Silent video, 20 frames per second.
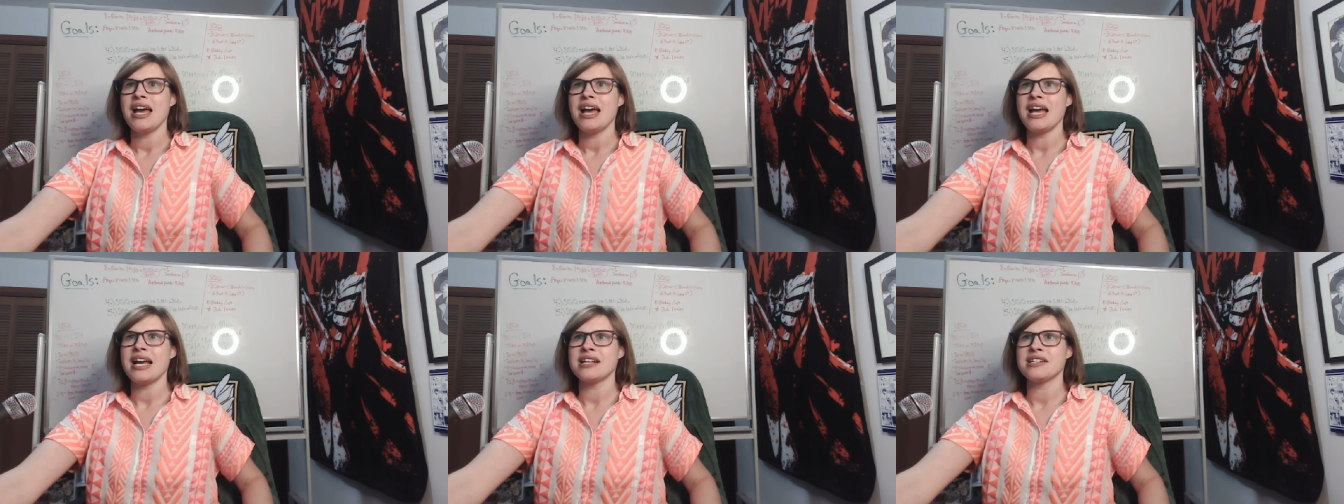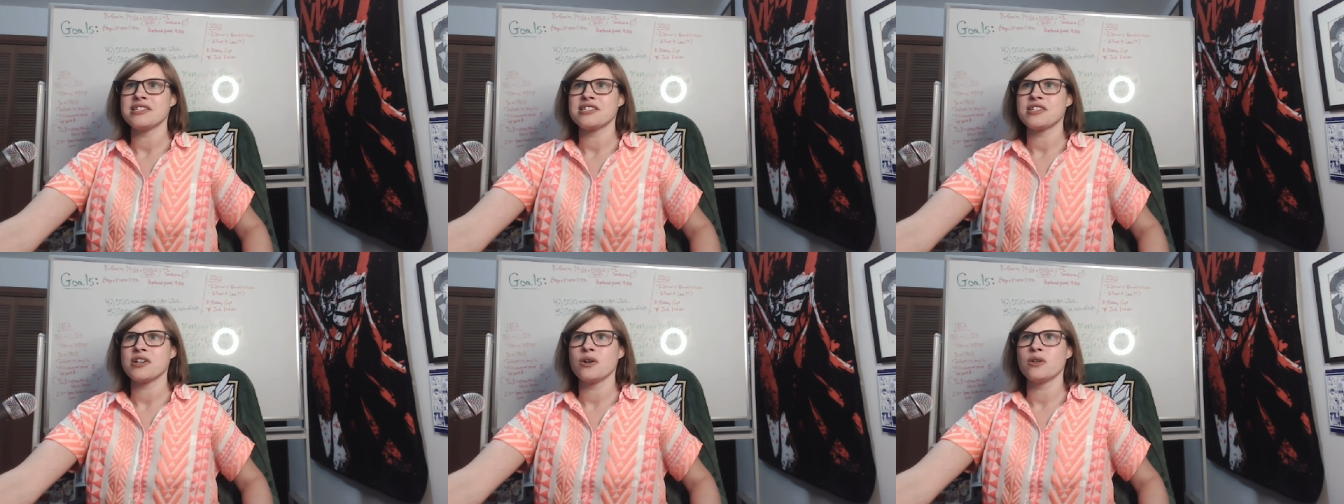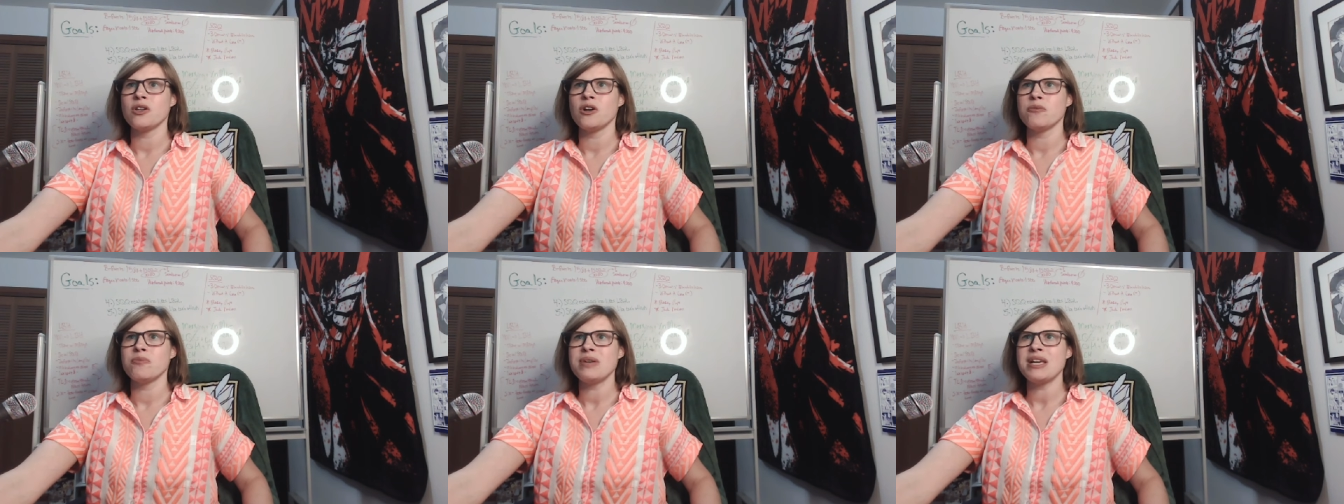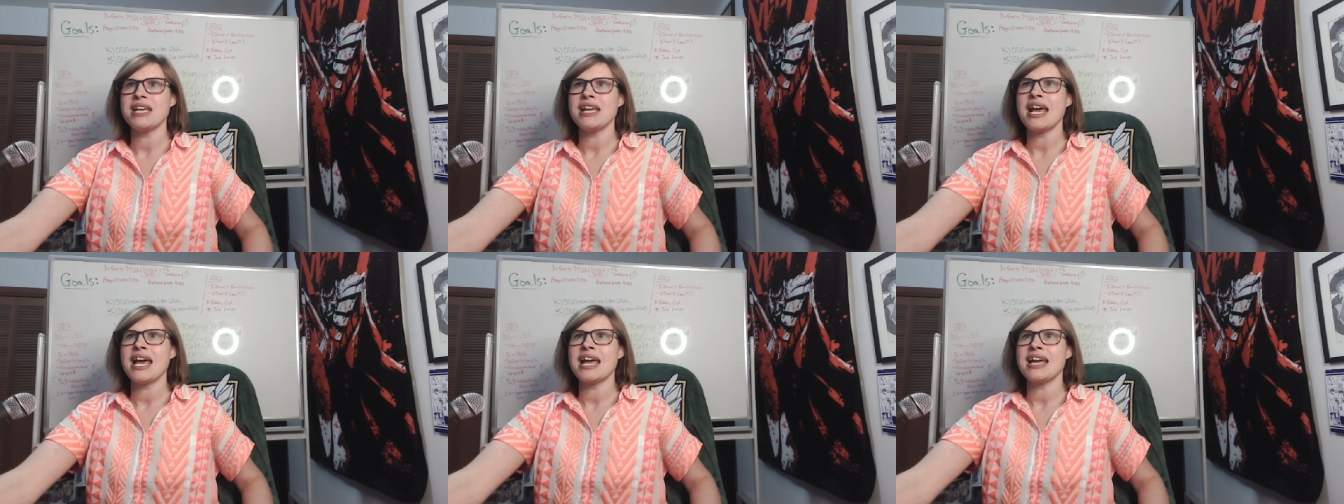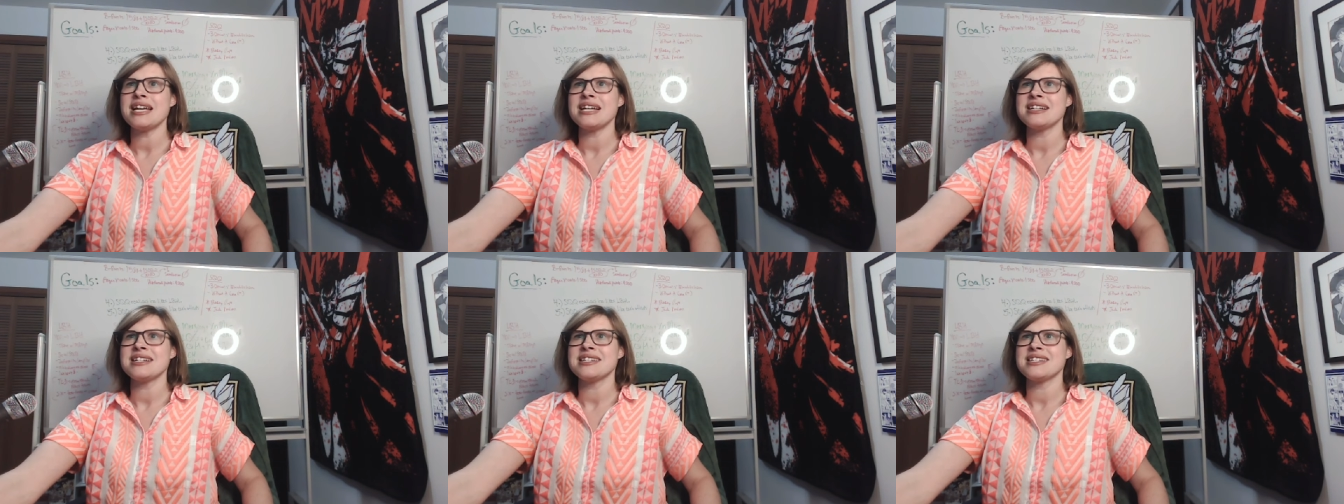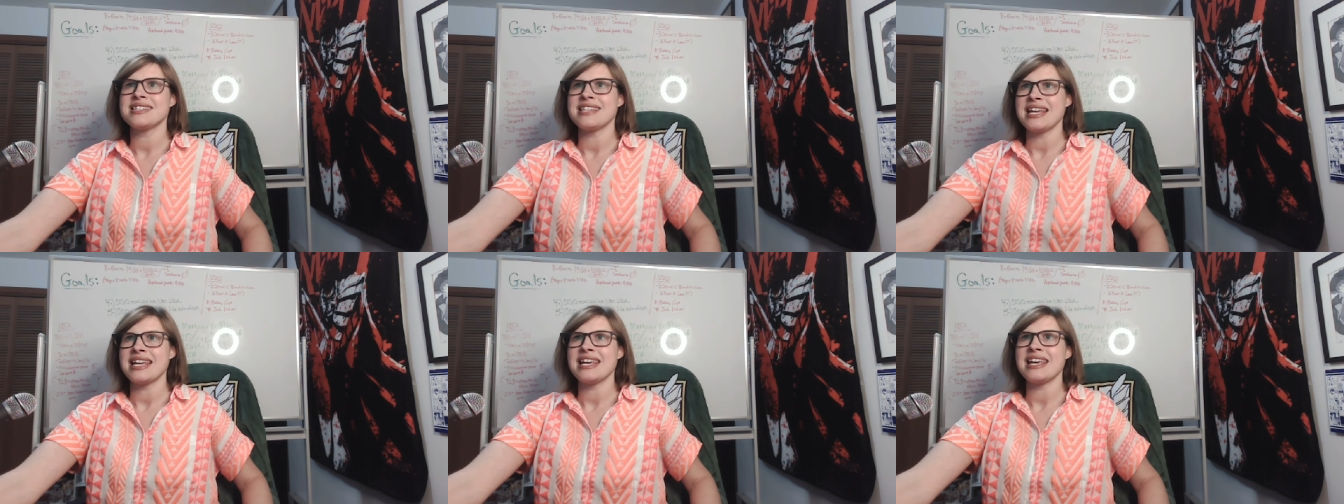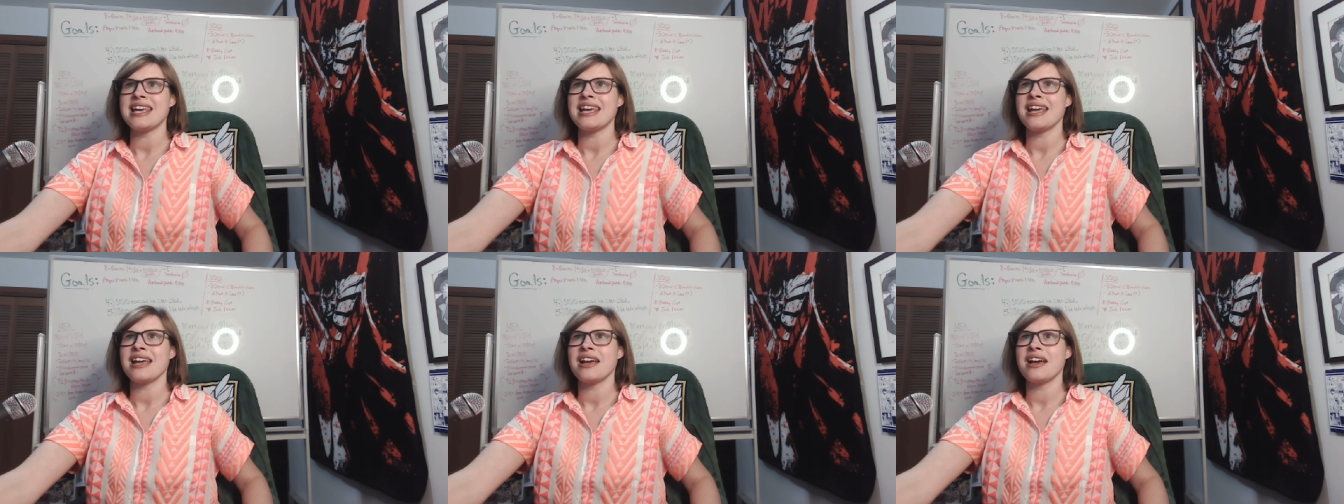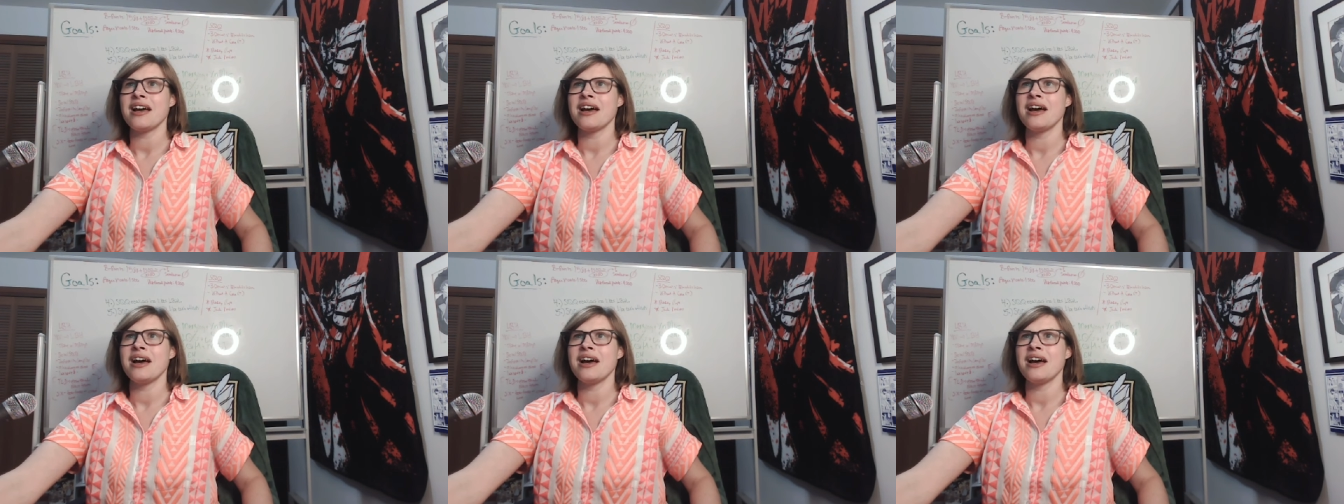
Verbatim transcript: And so Lo Binghe is thinking,